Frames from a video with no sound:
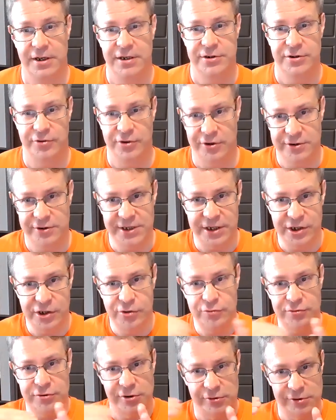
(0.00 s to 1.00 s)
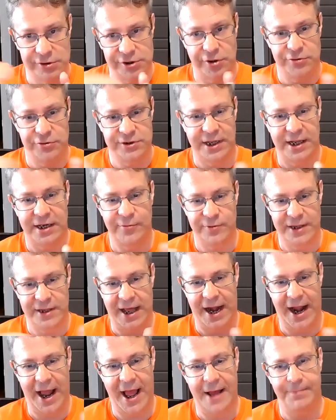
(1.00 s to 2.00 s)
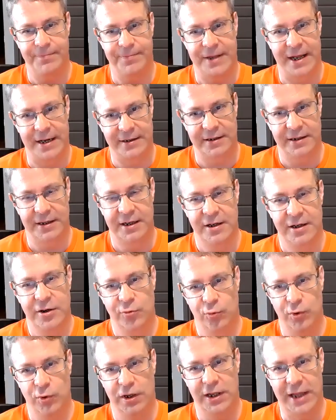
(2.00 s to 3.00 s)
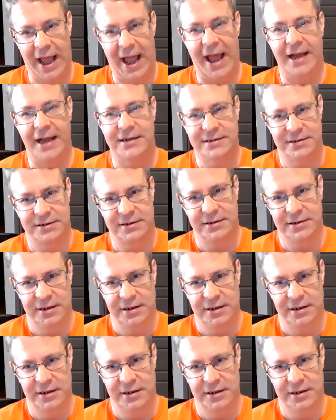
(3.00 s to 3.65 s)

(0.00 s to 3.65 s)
So there's a user associated with that app that will act,